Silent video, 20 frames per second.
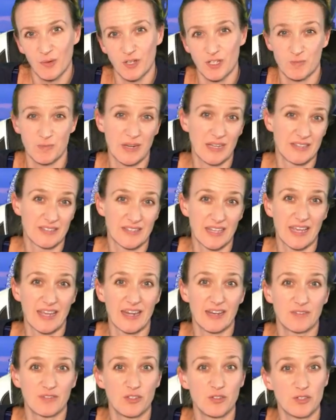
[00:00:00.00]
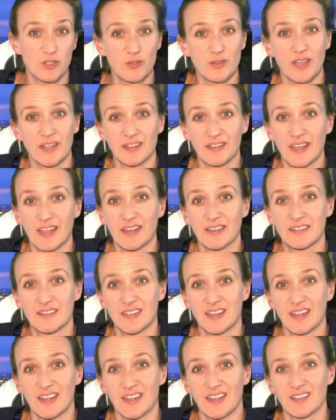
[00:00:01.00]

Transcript: which means that if you do then get